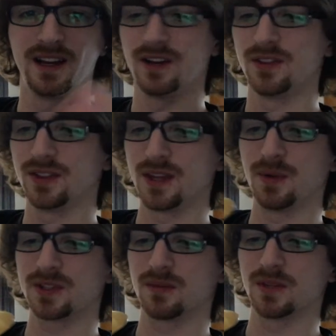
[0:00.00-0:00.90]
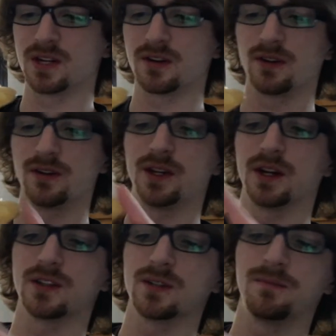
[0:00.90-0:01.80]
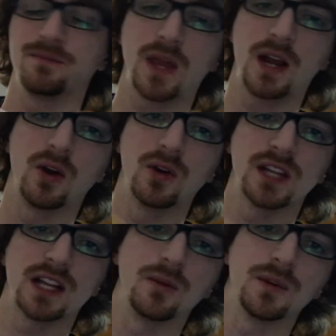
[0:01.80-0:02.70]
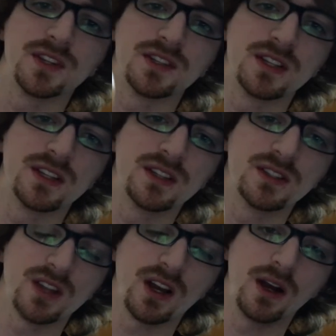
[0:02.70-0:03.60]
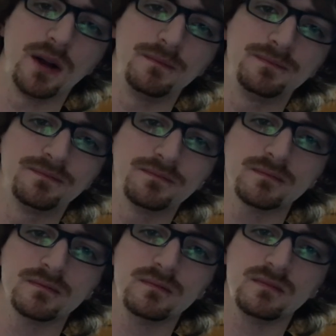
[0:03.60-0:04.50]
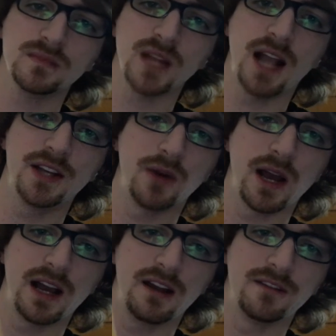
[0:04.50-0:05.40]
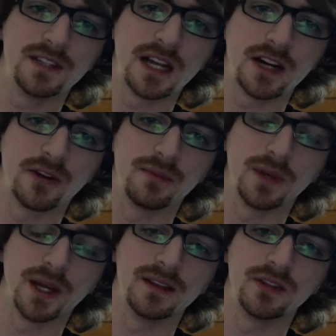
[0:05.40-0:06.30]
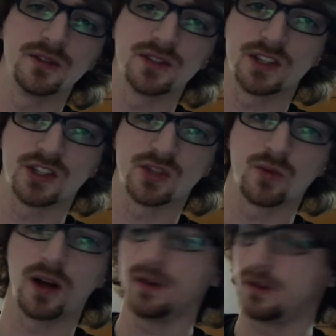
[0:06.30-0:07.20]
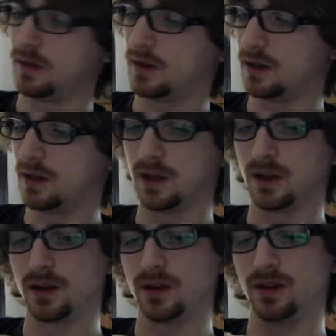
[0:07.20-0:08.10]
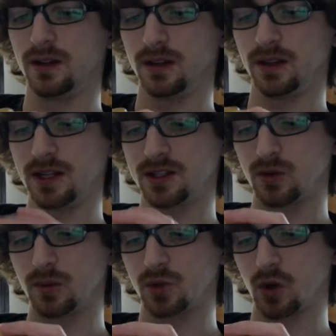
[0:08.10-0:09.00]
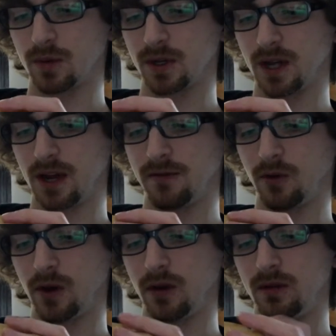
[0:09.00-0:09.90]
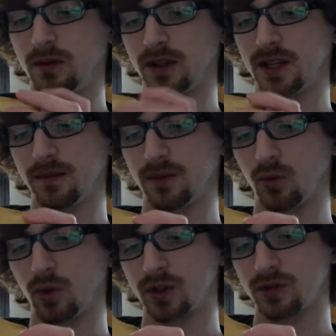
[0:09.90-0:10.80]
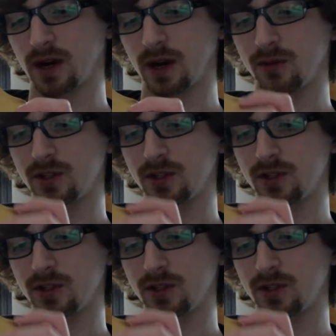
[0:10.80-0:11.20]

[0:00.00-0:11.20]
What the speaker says: they put some material in here. I don't know exactly what this is. I do have a decorative blade that uses this as well. And that's to absorb the knife oil. Keep the wood dry, which I